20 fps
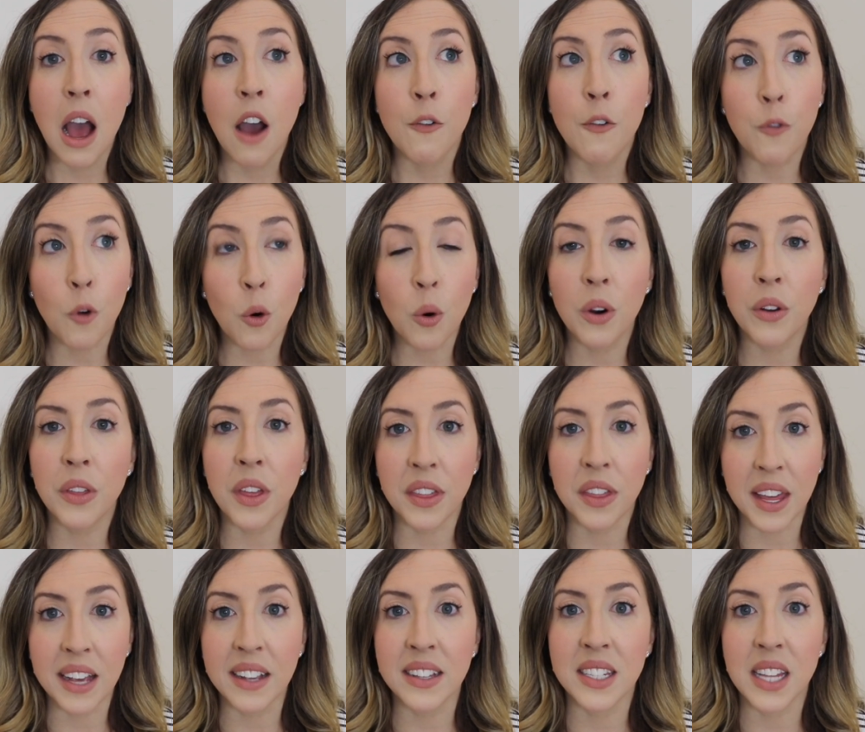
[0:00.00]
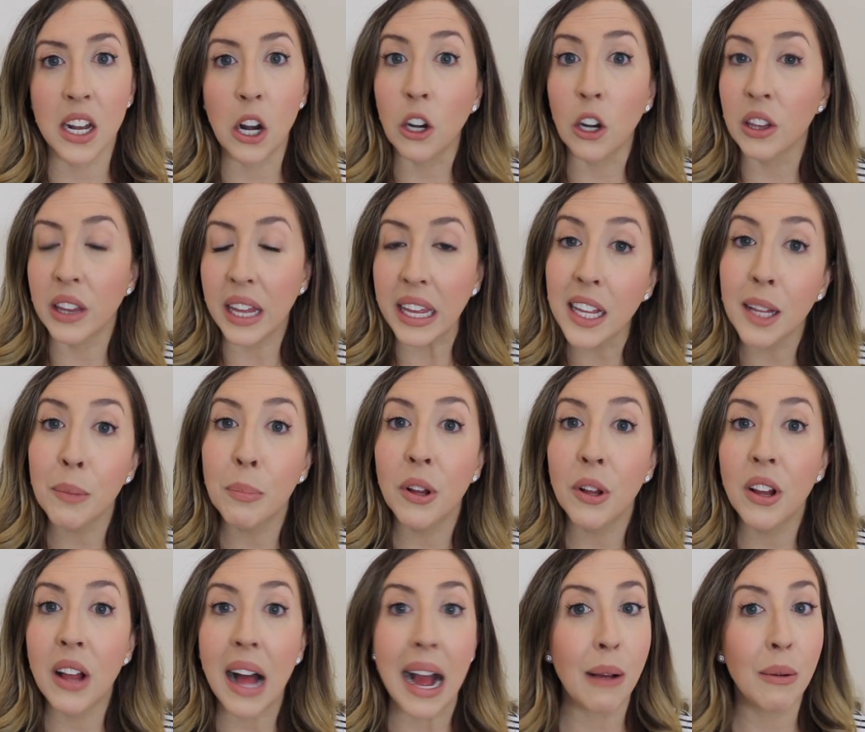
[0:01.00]
For the things that are
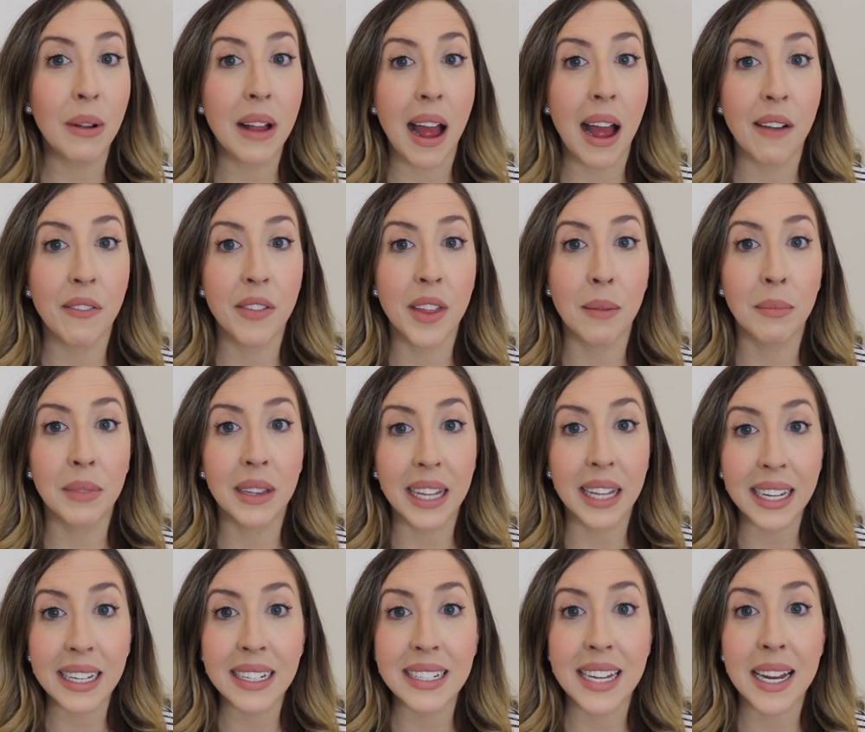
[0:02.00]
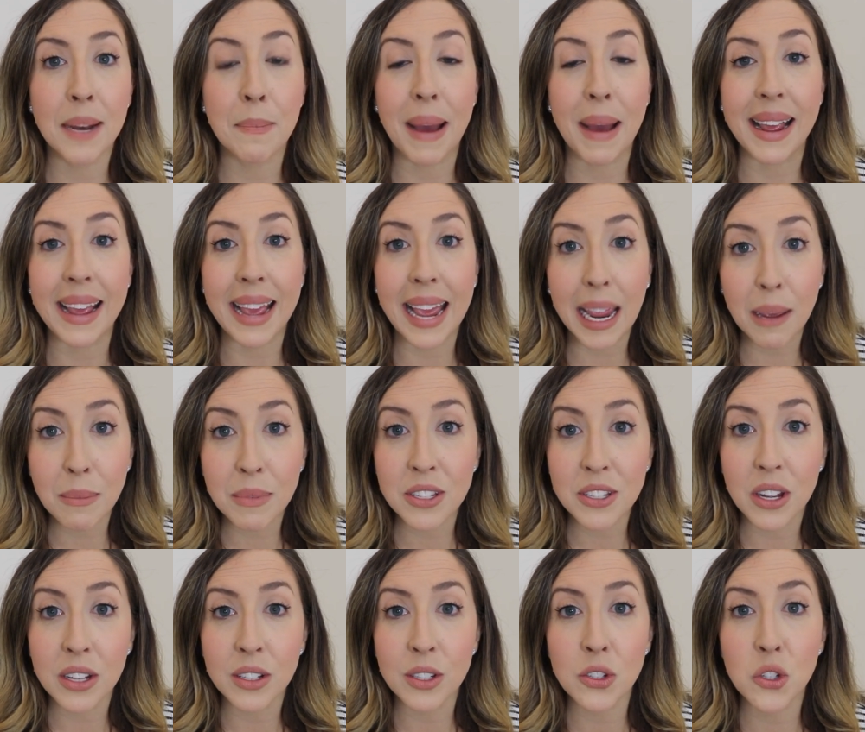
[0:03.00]
linkable, I will have them linked in my
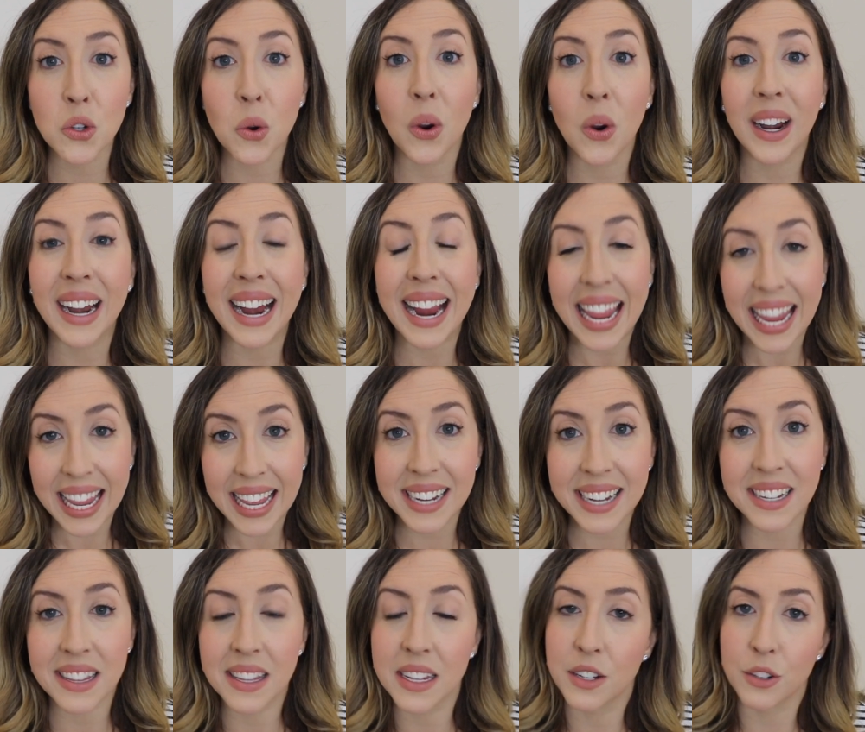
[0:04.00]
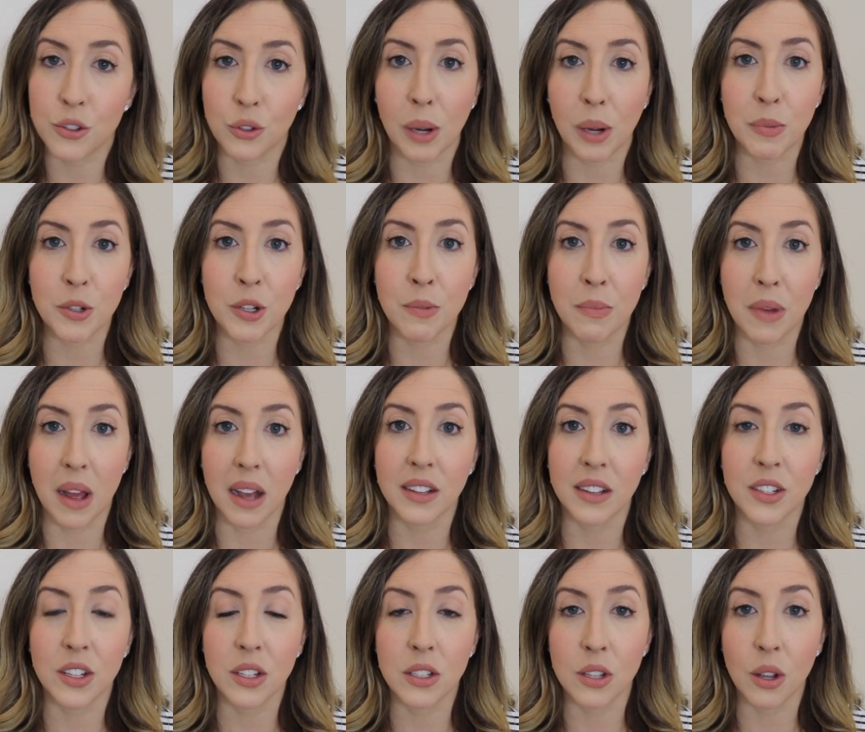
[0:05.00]
Amazon store and in the description
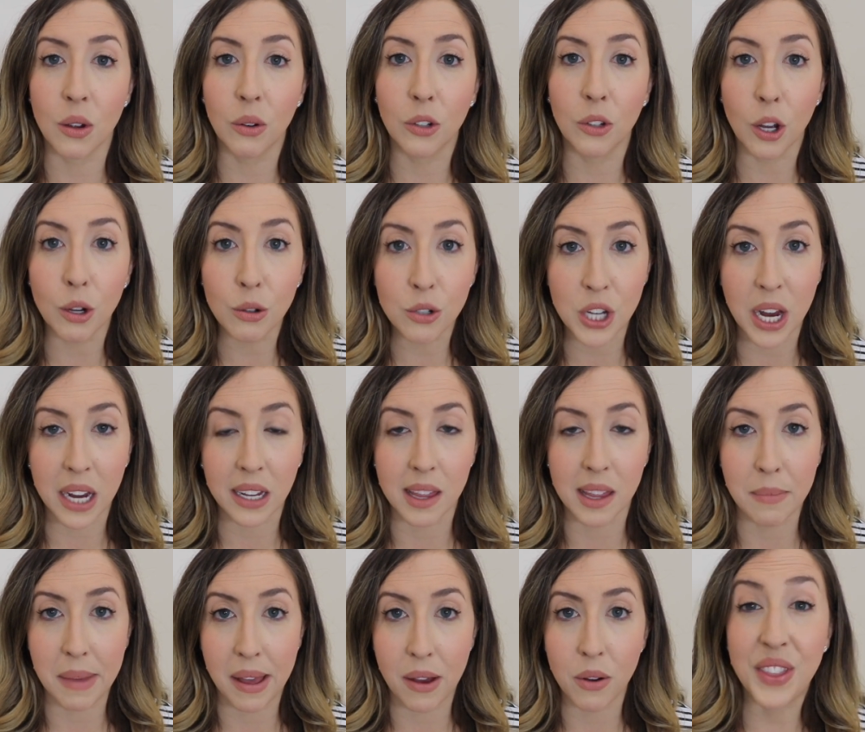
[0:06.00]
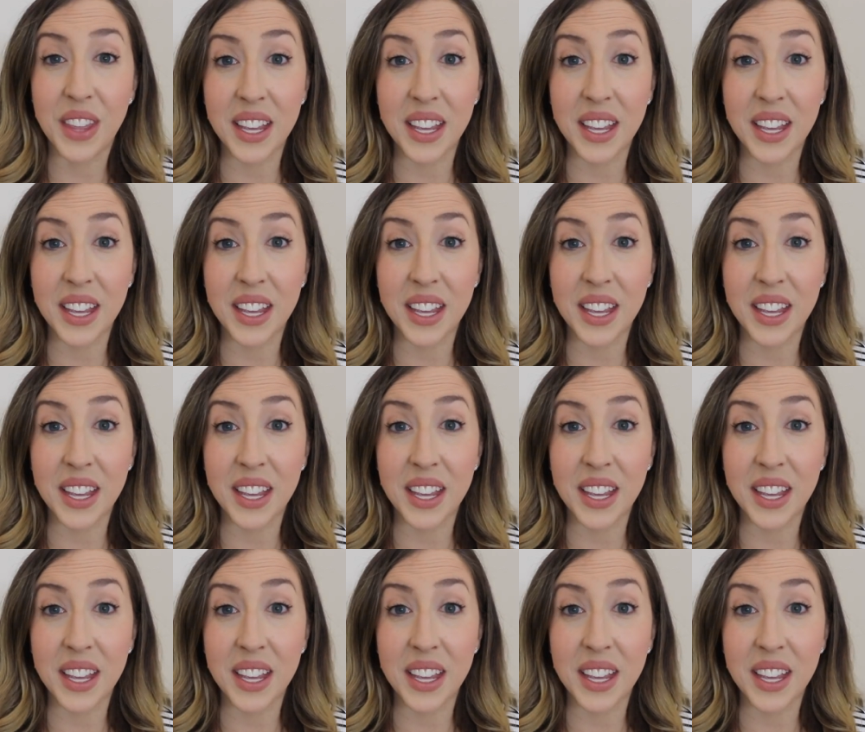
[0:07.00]
box, so go check them out.